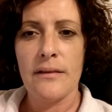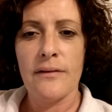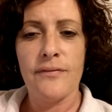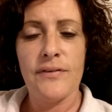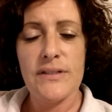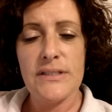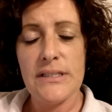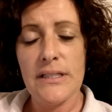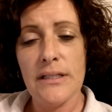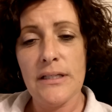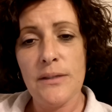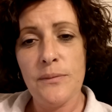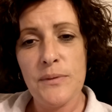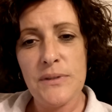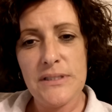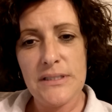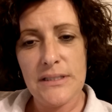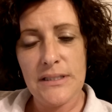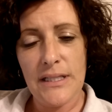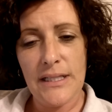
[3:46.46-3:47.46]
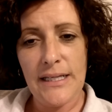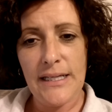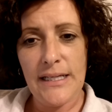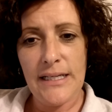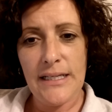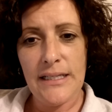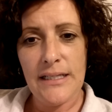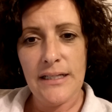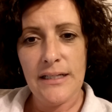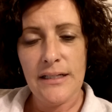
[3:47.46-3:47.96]
The facility was
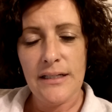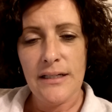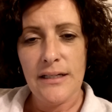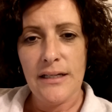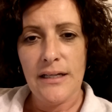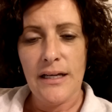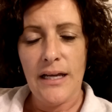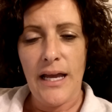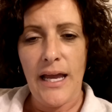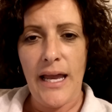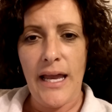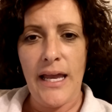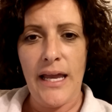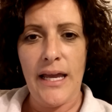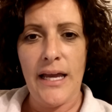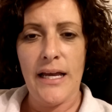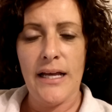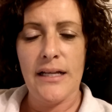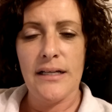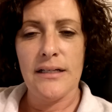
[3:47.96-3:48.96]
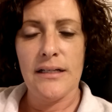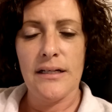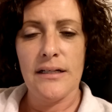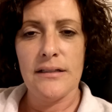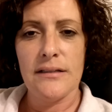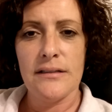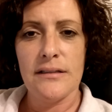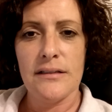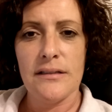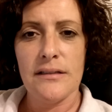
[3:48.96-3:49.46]
clean, and
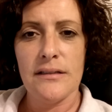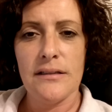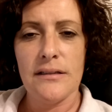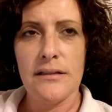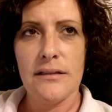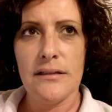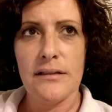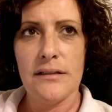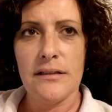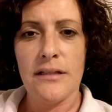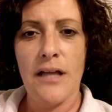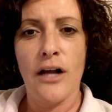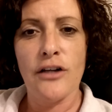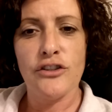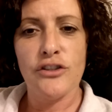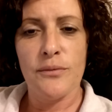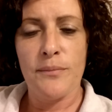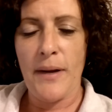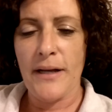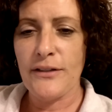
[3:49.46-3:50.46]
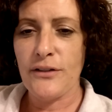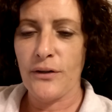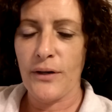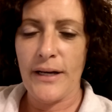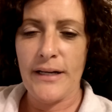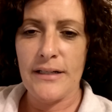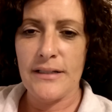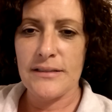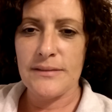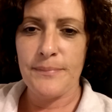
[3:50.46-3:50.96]
Dr.
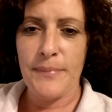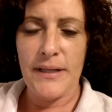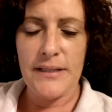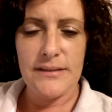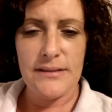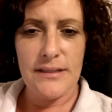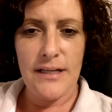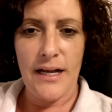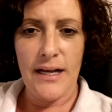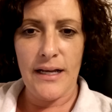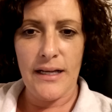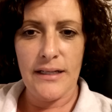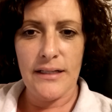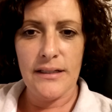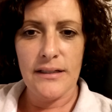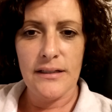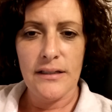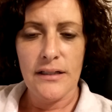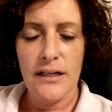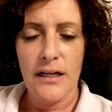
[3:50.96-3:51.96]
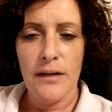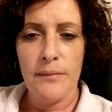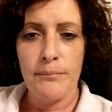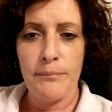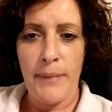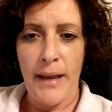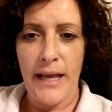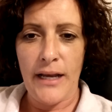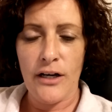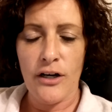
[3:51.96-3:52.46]
Maytorena's bedside
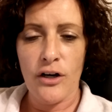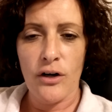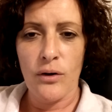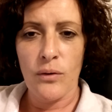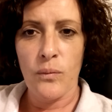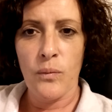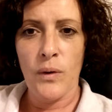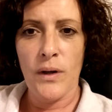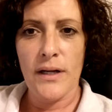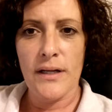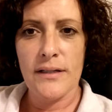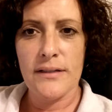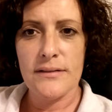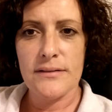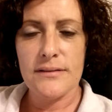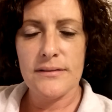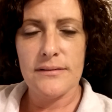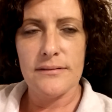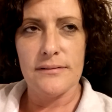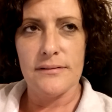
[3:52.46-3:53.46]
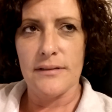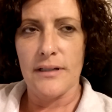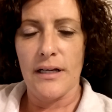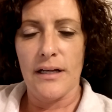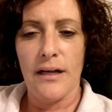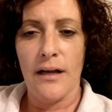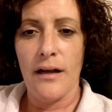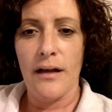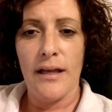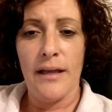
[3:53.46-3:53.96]
manner was
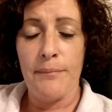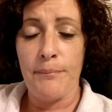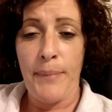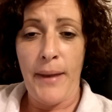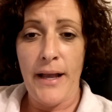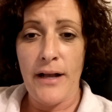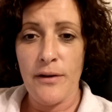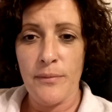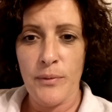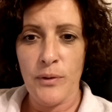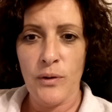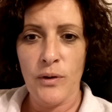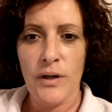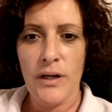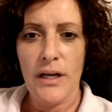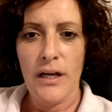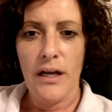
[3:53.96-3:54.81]
impeccable.